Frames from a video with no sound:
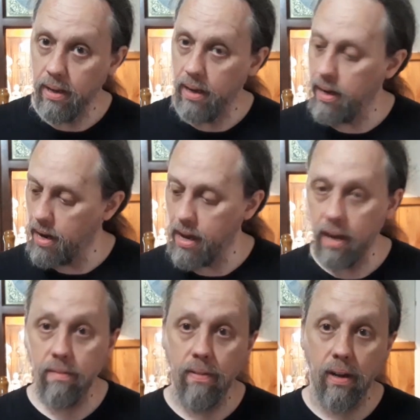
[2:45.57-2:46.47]
and I
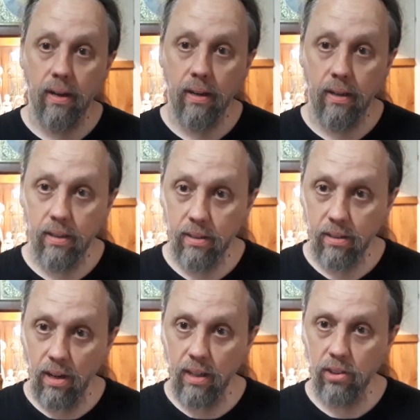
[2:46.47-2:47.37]
have a
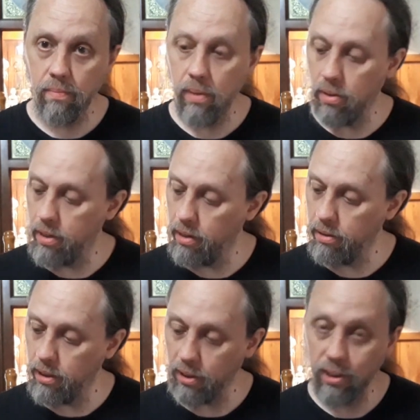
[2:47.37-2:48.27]
glass of milk
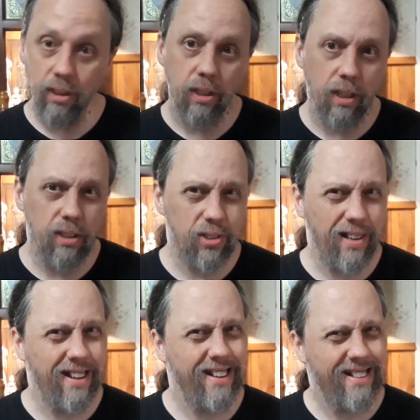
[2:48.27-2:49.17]
here just in case
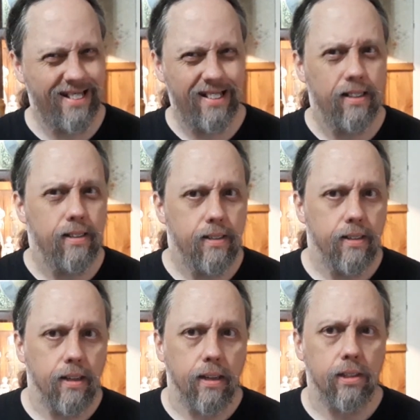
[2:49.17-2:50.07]
it
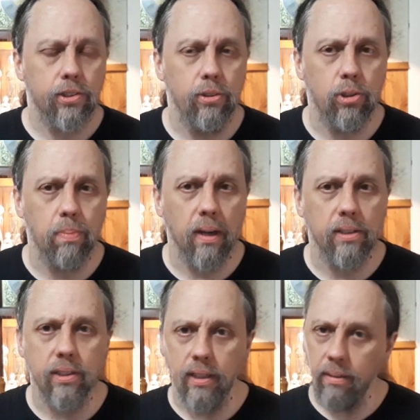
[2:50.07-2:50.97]
gets too
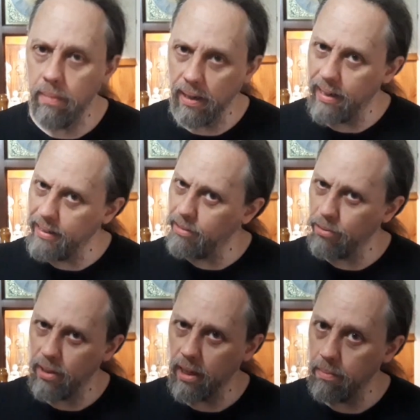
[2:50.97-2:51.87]
spicy, but I
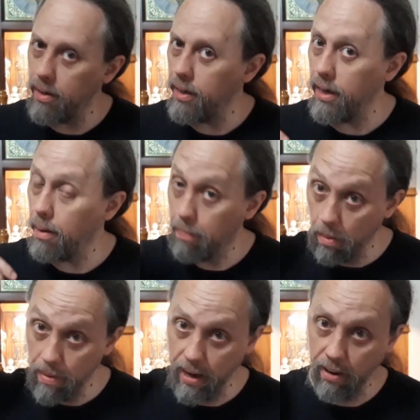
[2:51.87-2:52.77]
don't think I'm going to
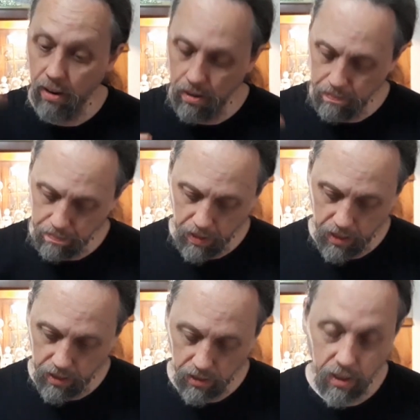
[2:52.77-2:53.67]
put my hair up
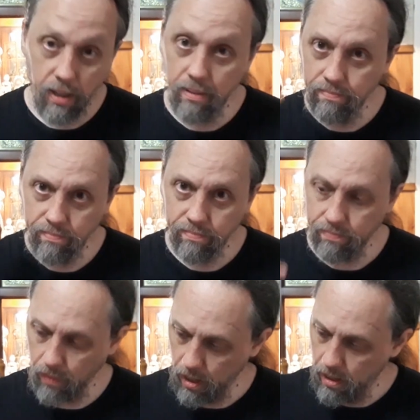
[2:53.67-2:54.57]
because it
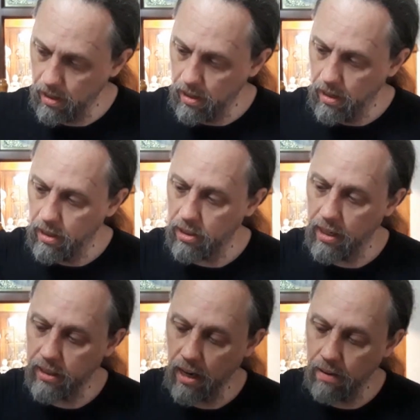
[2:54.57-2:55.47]

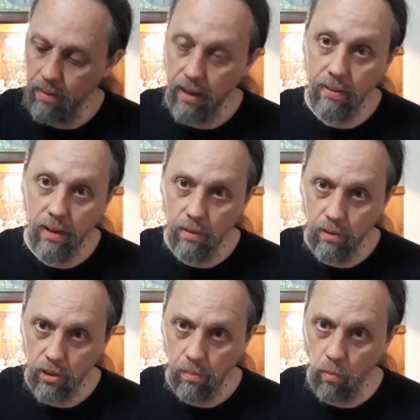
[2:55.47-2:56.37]
stays out, and
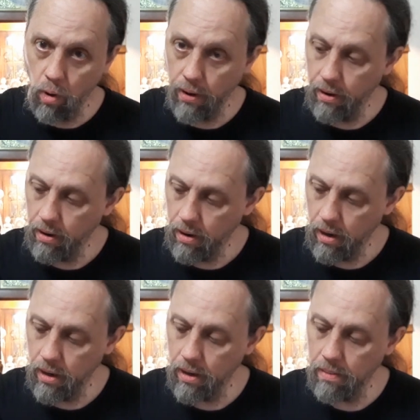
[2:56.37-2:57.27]
then some water
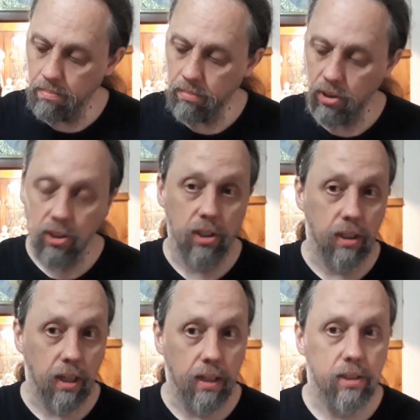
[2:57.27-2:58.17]
just
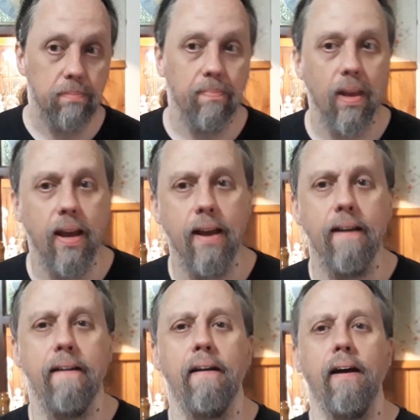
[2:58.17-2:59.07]
in case.
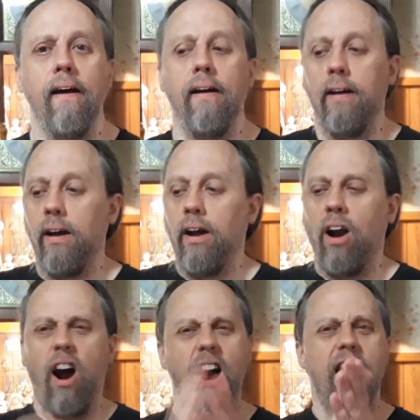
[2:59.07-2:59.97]

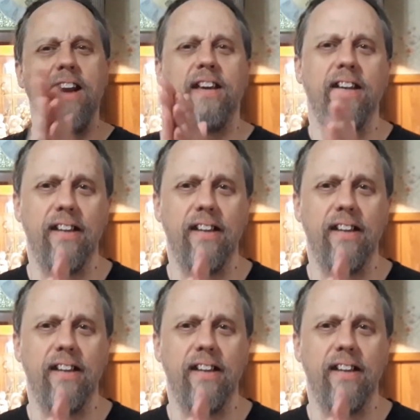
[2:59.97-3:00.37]
All right,